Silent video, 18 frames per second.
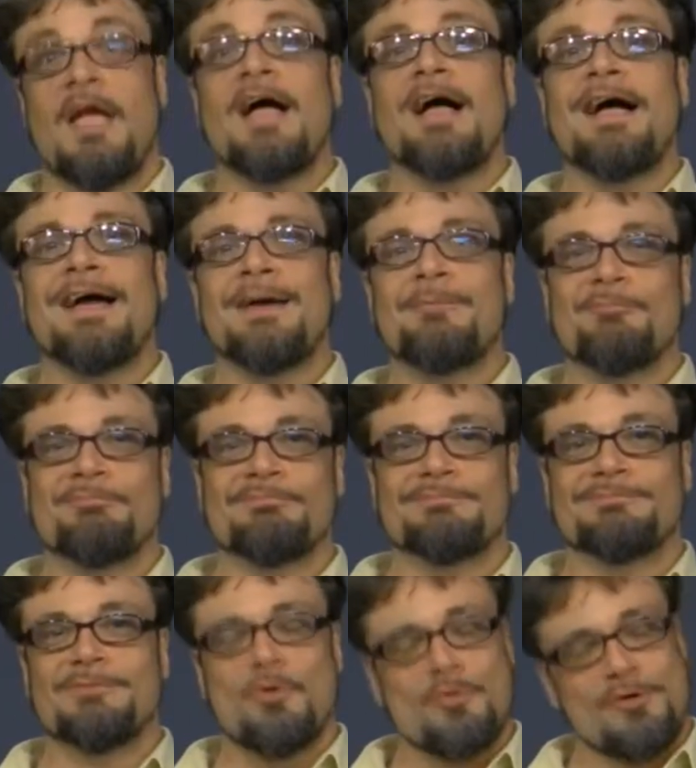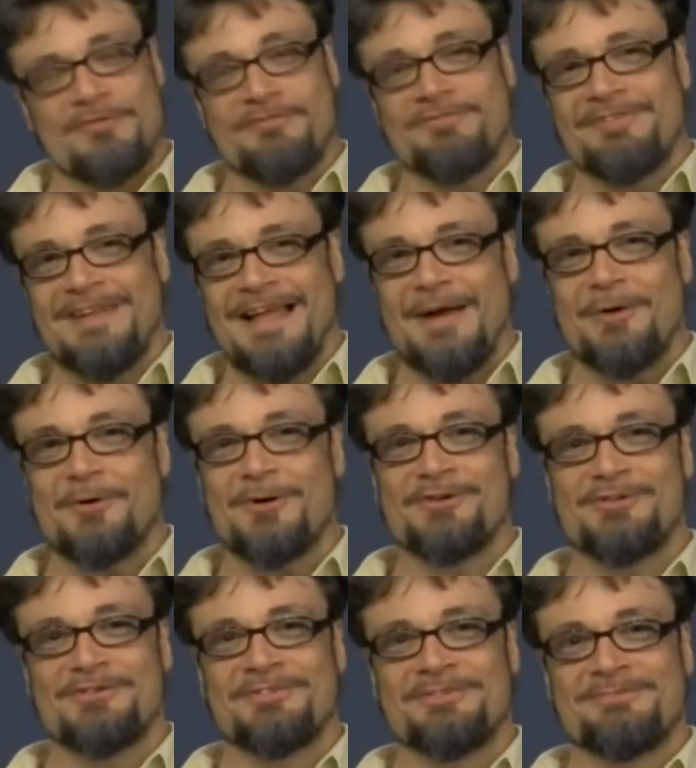Hi, I'm Gordon
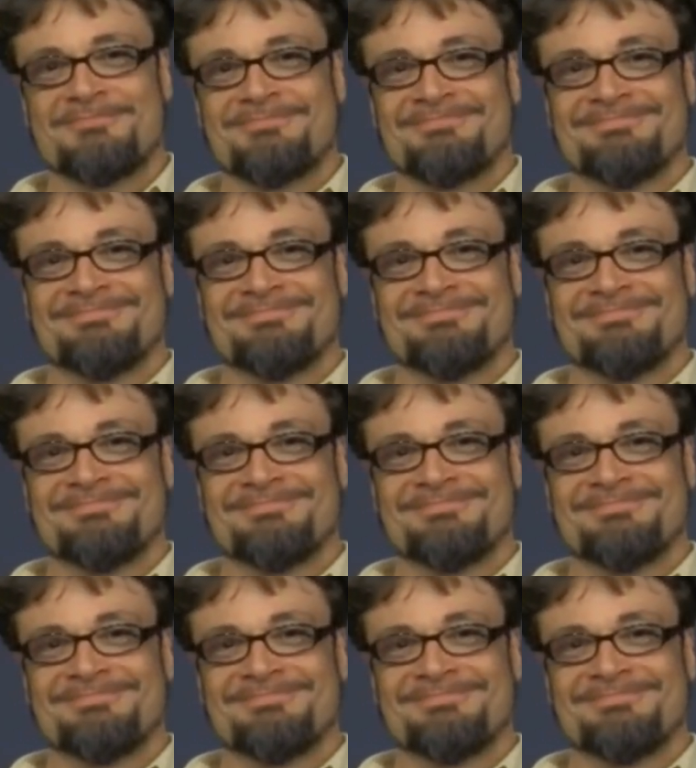Flowers.